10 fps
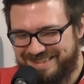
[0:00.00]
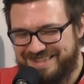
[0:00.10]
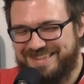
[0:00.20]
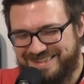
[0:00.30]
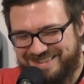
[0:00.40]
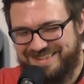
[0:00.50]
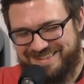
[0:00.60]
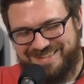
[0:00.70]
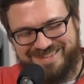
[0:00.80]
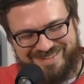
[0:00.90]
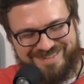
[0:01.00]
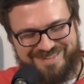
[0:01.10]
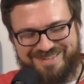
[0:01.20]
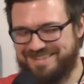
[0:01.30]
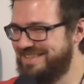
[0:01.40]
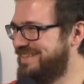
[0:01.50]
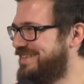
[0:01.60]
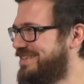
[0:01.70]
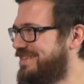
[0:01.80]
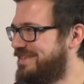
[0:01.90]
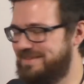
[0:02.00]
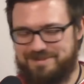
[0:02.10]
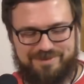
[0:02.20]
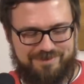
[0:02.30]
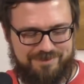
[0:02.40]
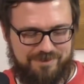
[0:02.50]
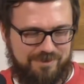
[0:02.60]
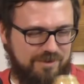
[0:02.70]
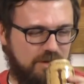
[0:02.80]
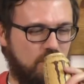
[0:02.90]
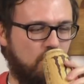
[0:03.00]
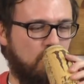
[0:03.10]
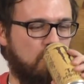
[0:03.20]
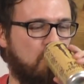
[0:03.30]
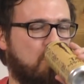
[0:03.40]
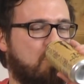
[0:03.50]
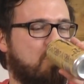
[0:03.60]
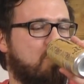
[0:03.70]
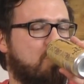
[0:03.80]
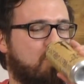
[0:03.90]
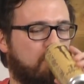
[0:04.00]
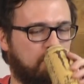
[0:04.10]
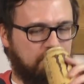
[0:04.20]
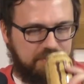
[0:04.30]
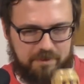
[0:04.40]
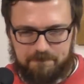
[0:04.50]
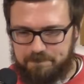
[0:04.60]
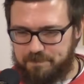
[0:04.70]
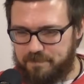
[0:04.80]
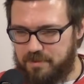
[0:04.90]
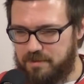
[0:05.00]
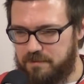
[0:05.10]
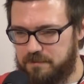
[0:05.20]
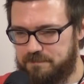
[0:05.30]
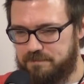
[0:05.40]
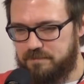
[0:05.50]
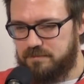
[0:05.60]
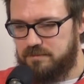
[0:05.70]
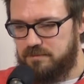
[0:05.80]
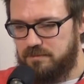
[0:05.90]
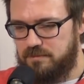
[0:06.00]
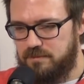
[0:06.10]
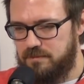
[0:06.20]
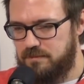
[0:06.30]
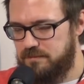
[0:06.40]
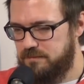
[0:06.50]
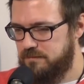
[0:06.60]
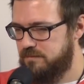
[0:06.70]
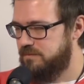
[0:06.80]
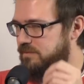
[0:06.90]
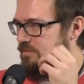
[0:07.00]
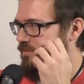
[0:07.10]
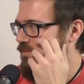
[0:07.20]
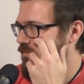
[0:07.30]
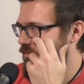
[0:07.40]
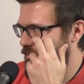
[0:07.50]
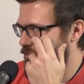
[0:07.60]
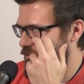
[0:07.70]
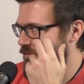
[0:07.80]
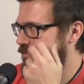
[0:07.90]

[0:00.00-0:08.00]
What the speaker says: (silent)